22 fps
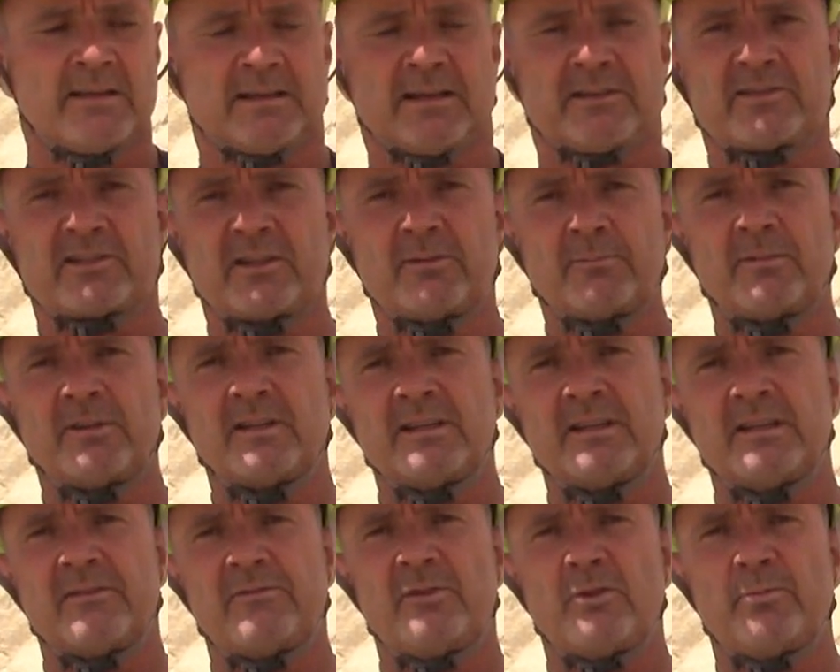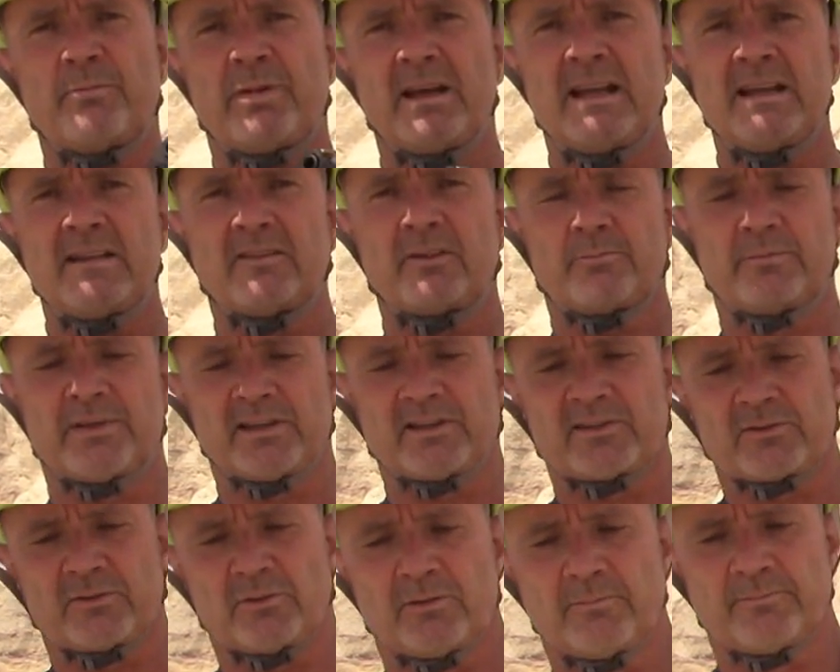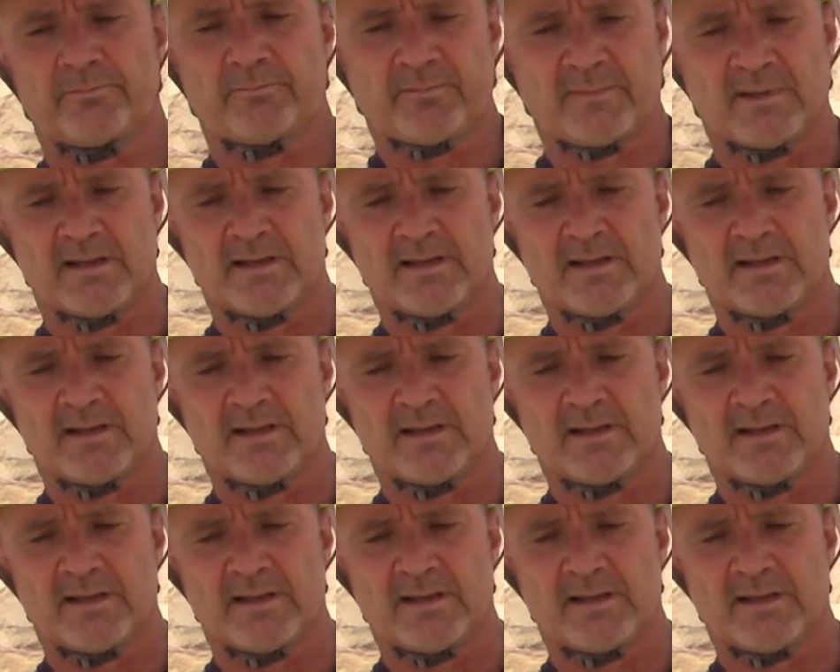Now similarly, if you paint the pistol,